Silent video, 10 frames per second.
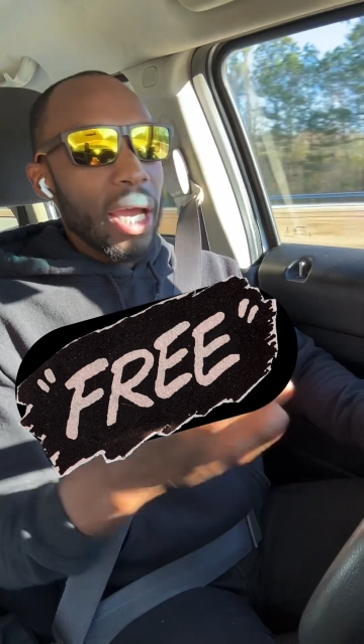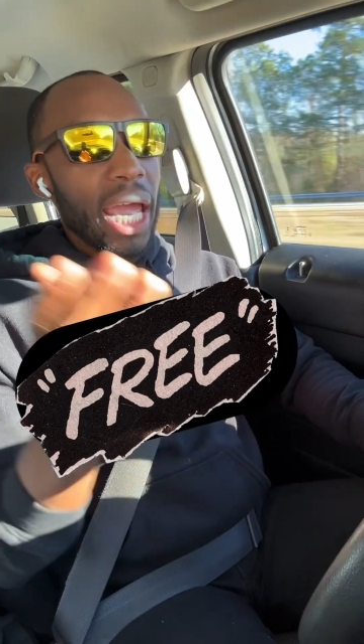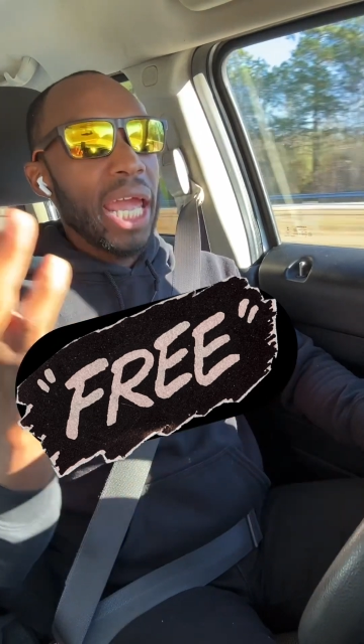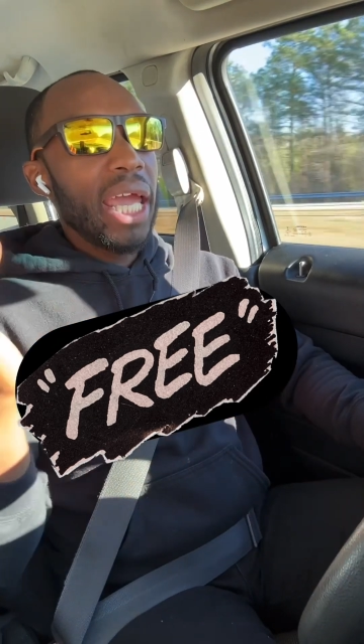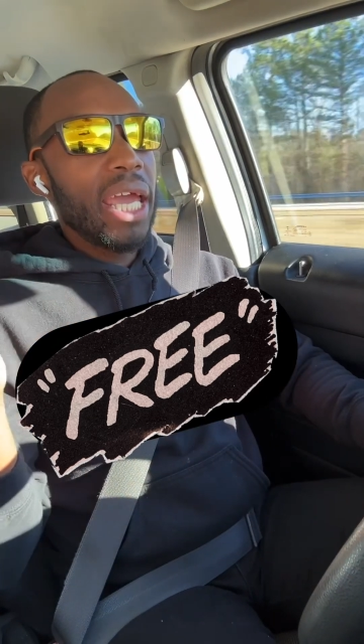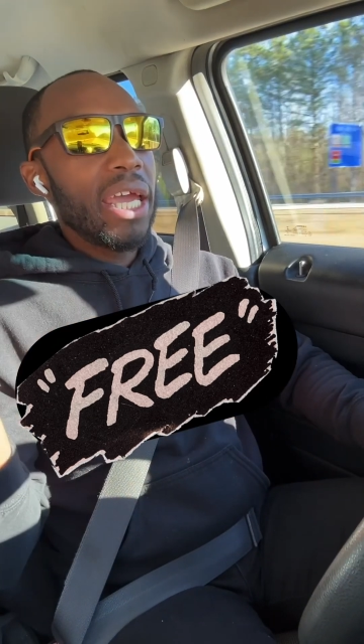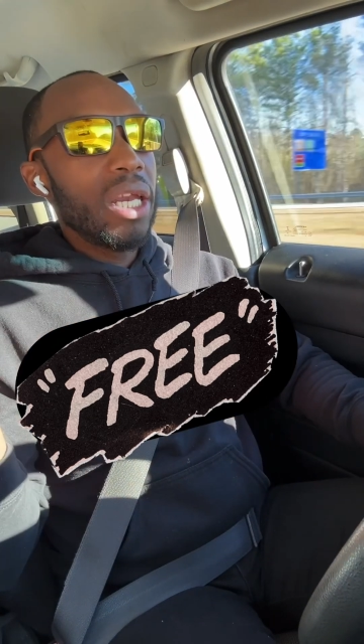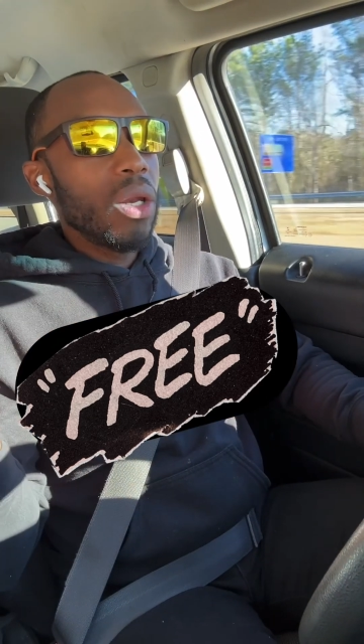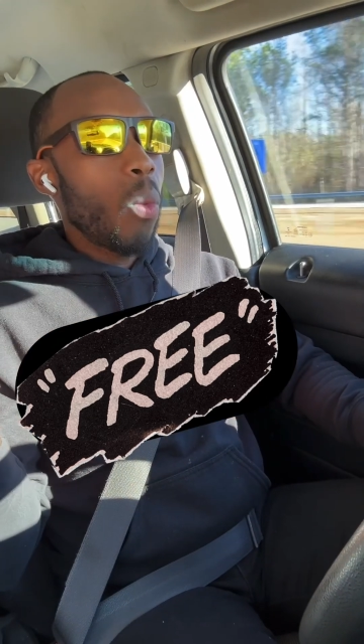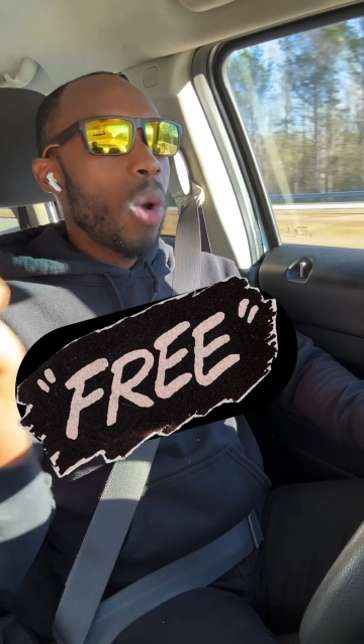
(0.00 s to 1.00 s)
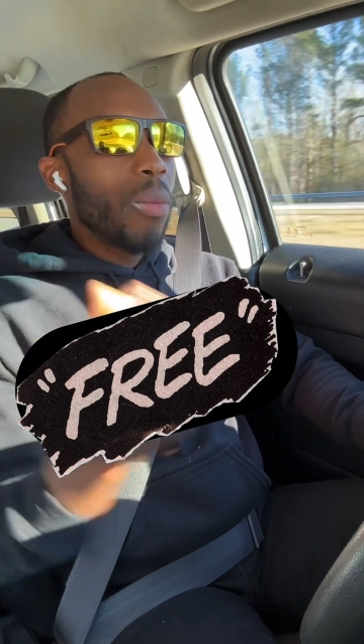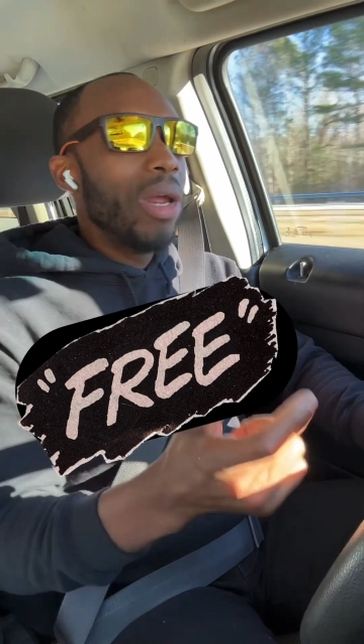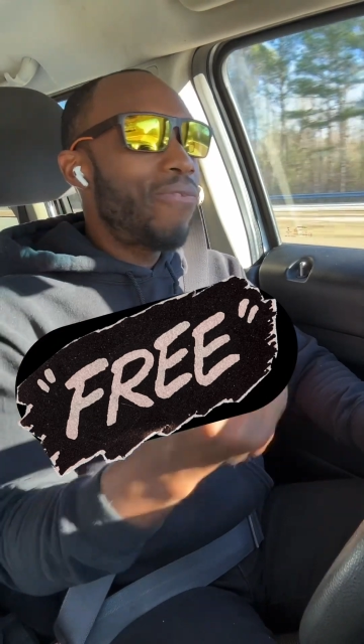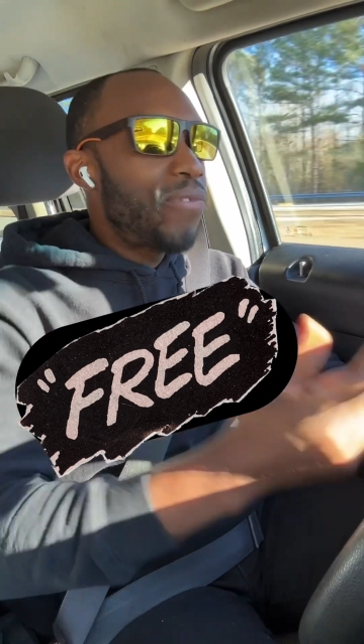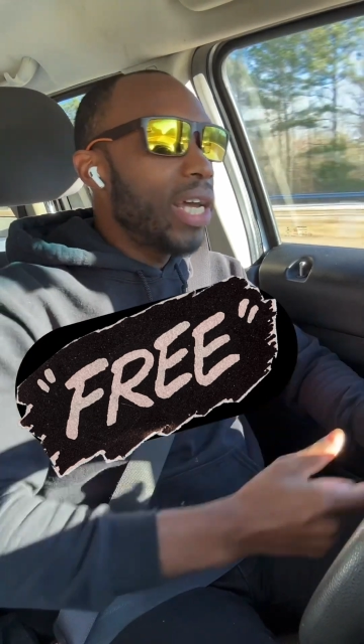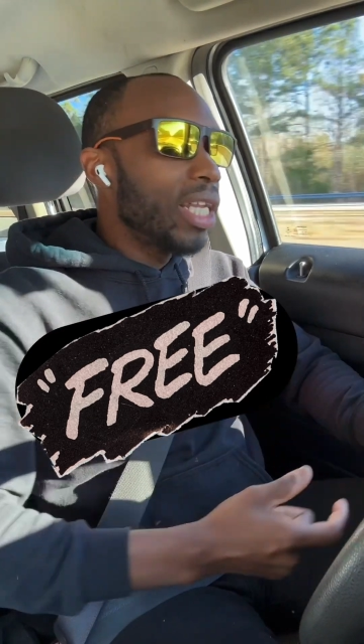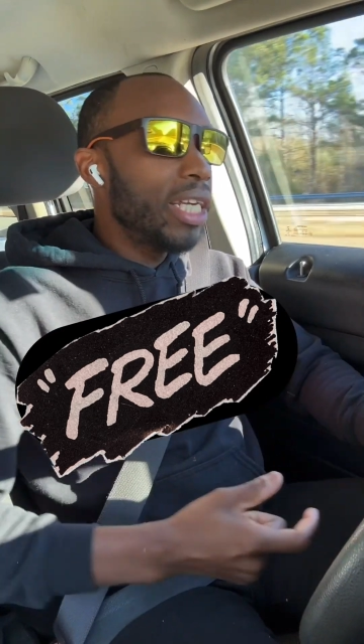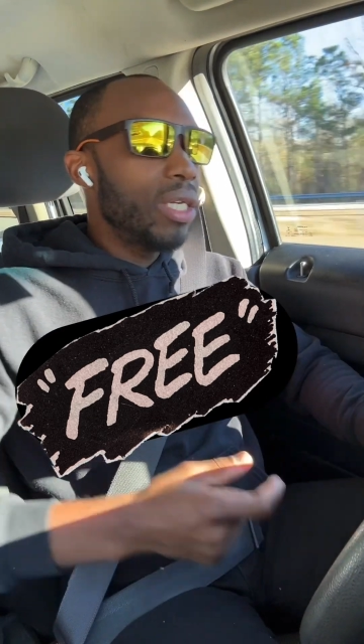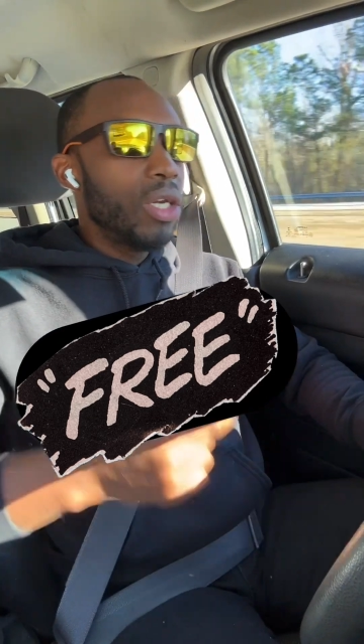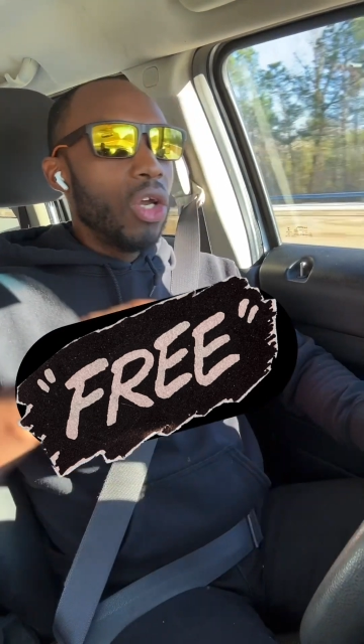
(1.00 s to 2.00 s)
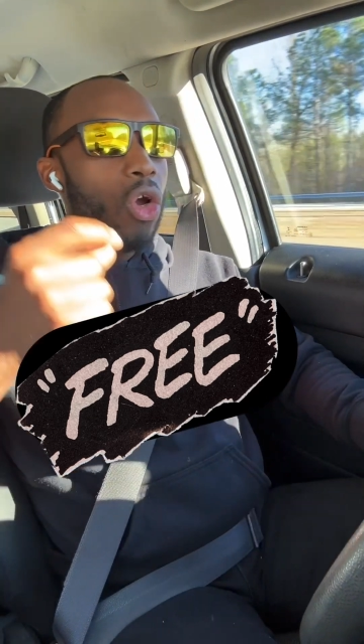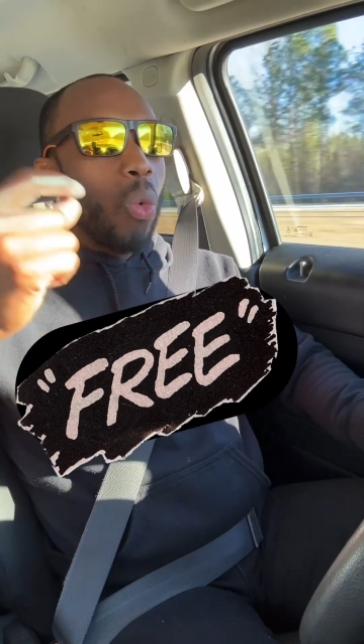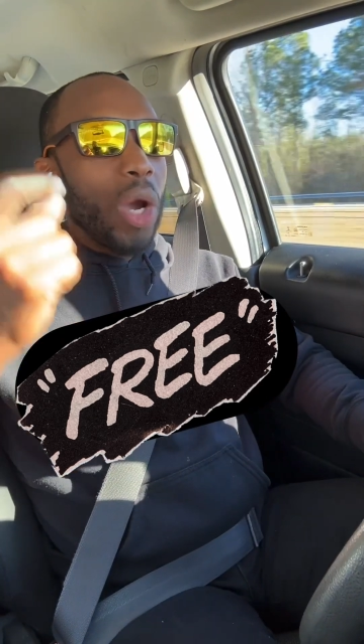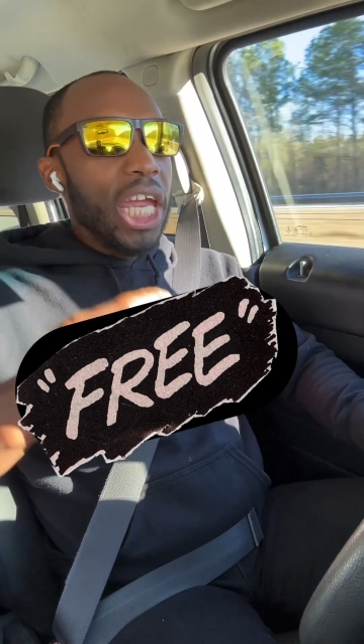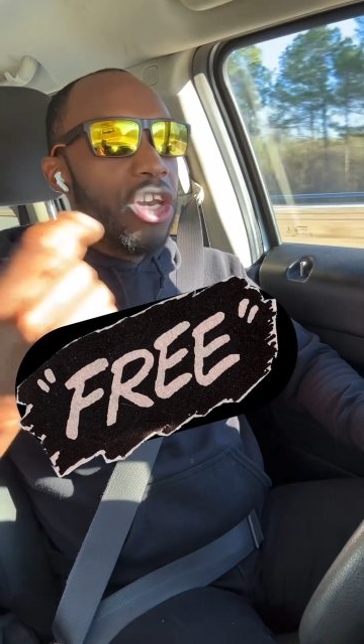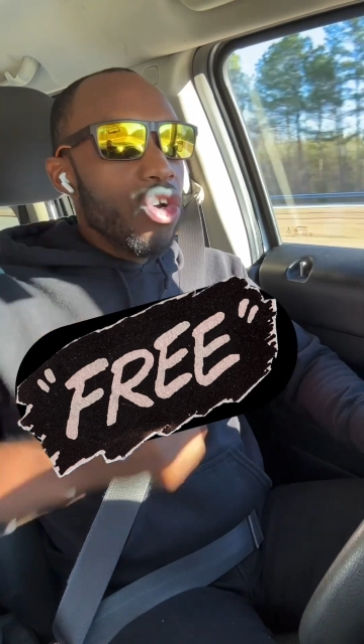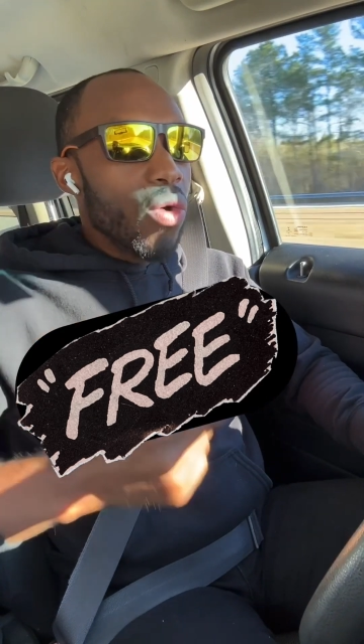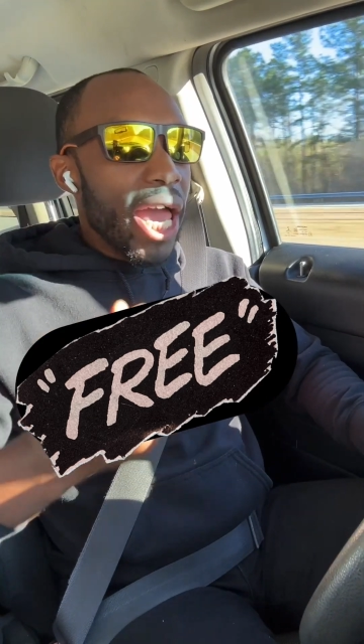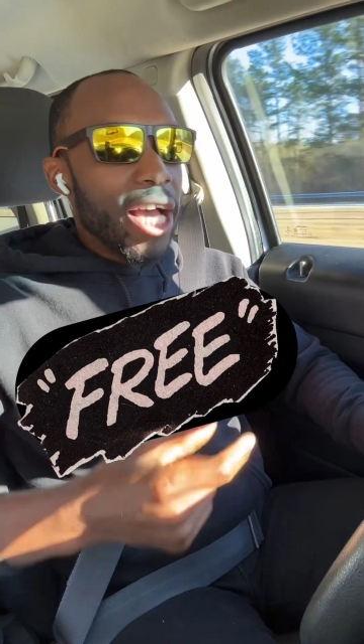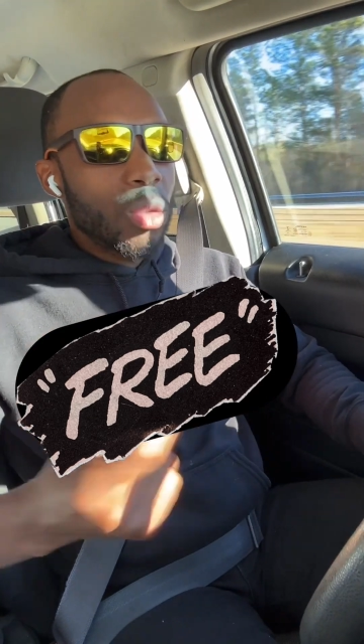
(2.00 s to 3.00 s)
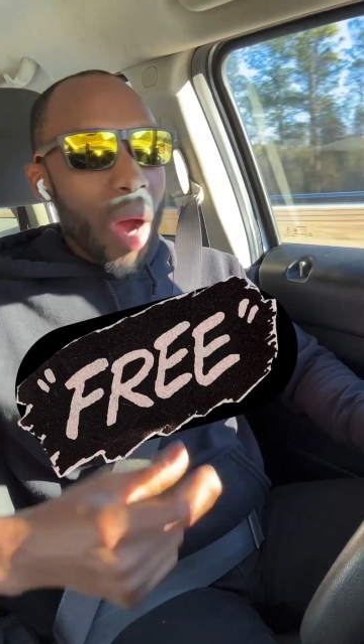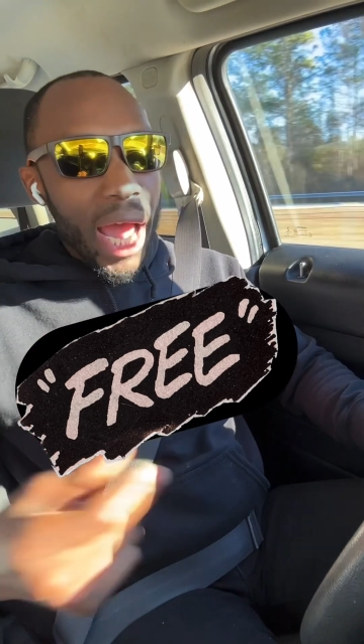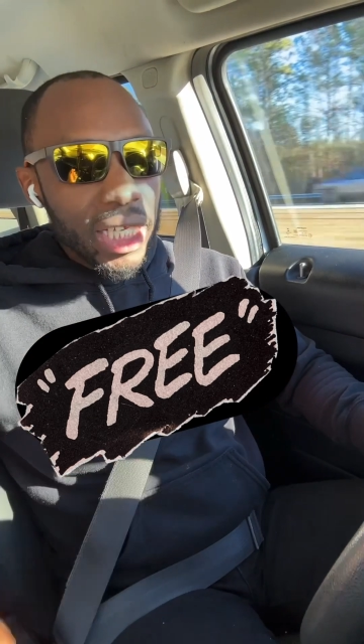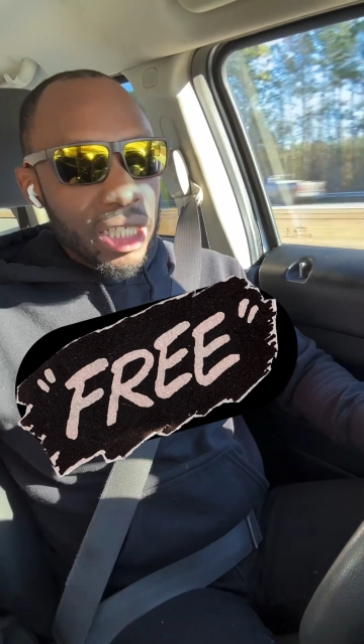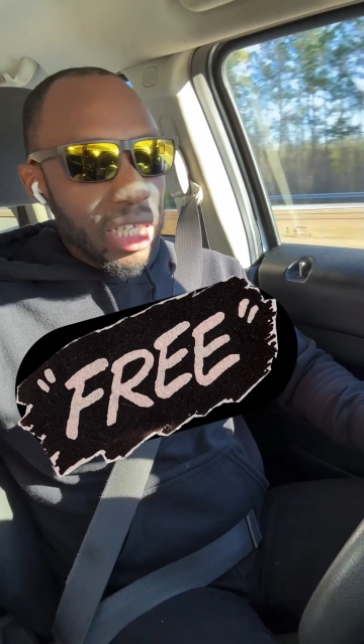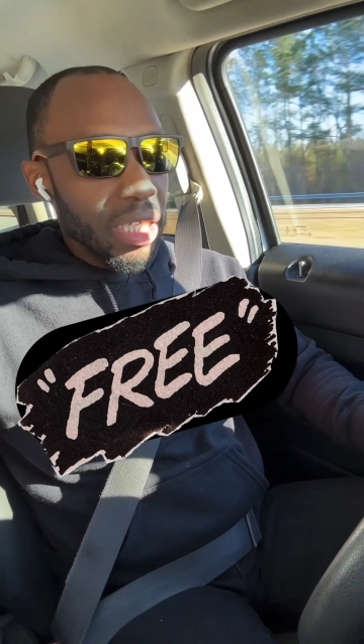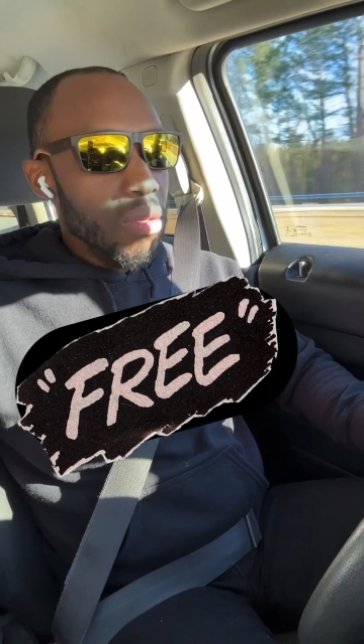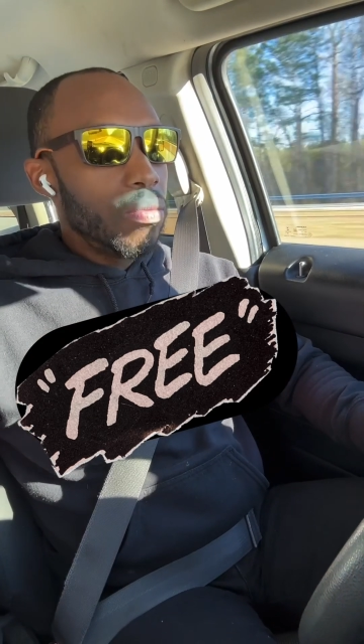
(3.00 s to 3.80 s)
and when we fill it, we do X, Y, and Z.